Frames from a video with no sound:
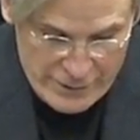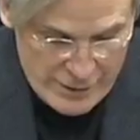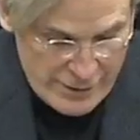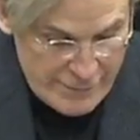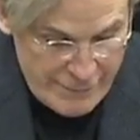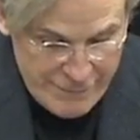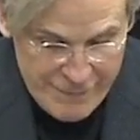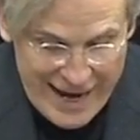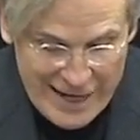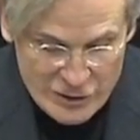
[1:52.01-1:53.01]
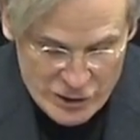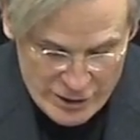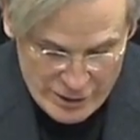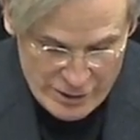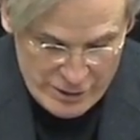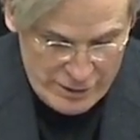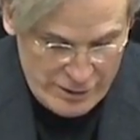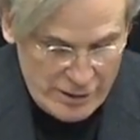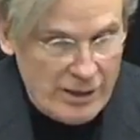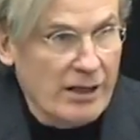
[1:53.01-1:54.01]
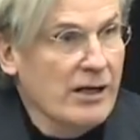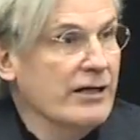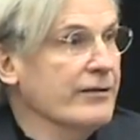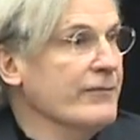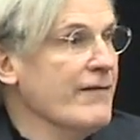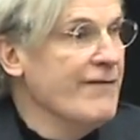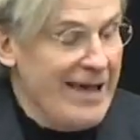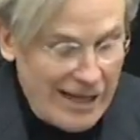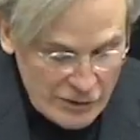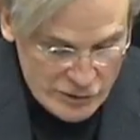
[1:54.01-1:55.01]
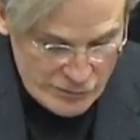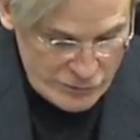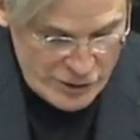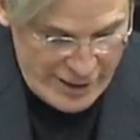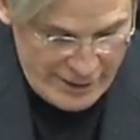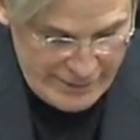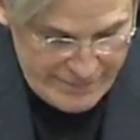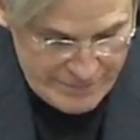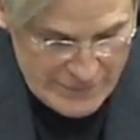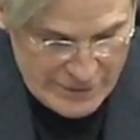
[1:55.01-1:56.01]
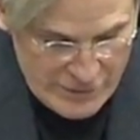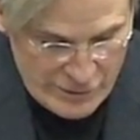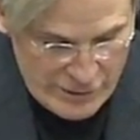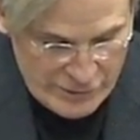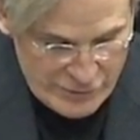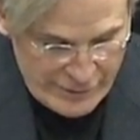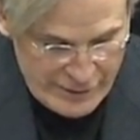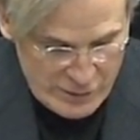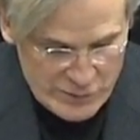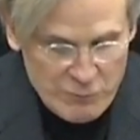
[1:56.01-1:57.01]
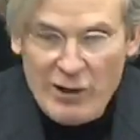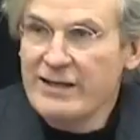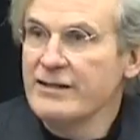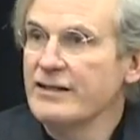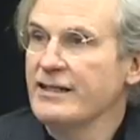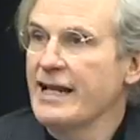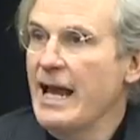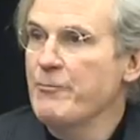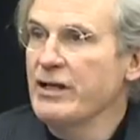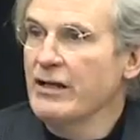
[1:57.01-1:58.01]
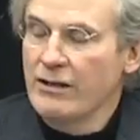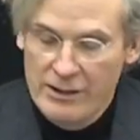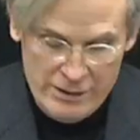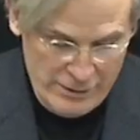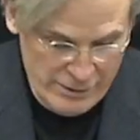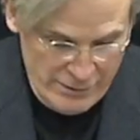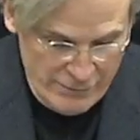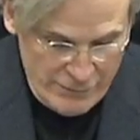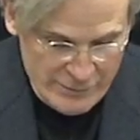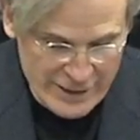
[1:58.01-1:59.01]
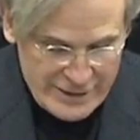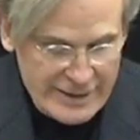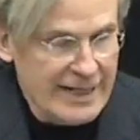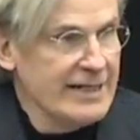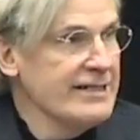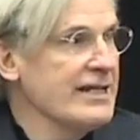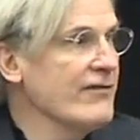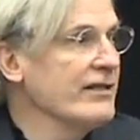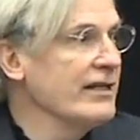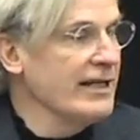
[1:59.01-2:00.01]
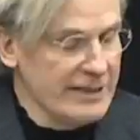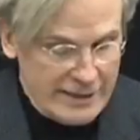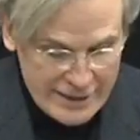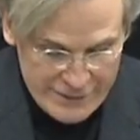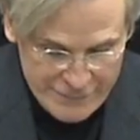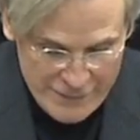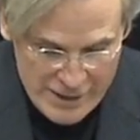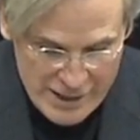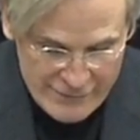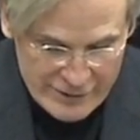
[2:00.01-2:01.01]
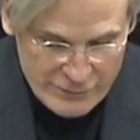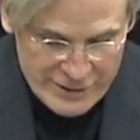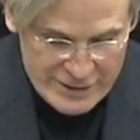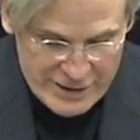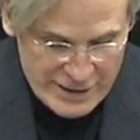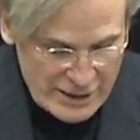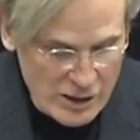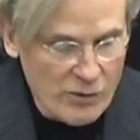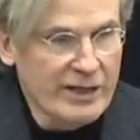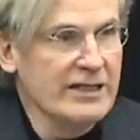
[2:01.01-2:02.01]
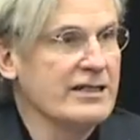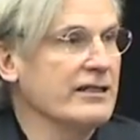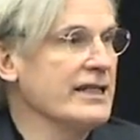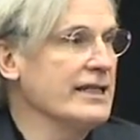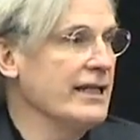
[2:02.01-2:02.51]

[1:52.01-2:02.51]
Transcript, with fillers: uh, fashion uh, value chain in our country. He was president of Gap Inc. from 1987 to 1985, and he was CEO until he